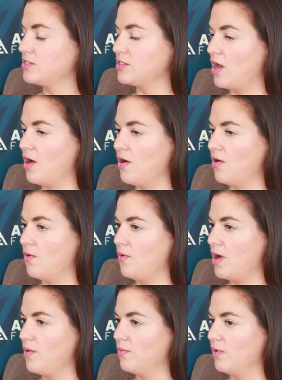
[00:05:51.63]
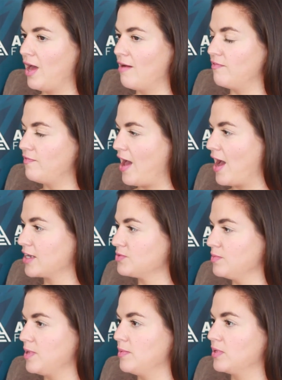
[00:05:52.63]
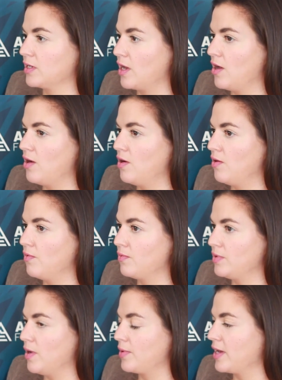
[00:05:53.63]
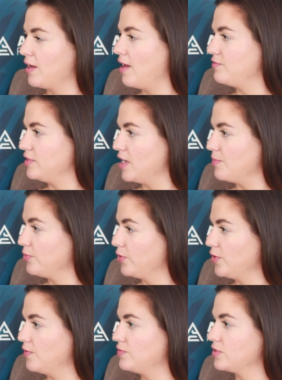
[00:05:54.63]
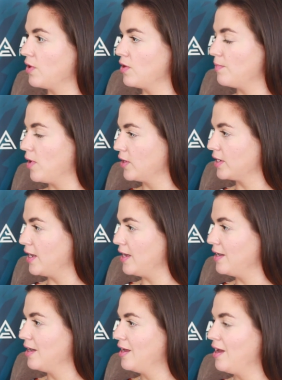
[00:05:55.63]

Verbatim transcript: So we'll have facts, we'll be able to go, you know, get FDA approved, go to market.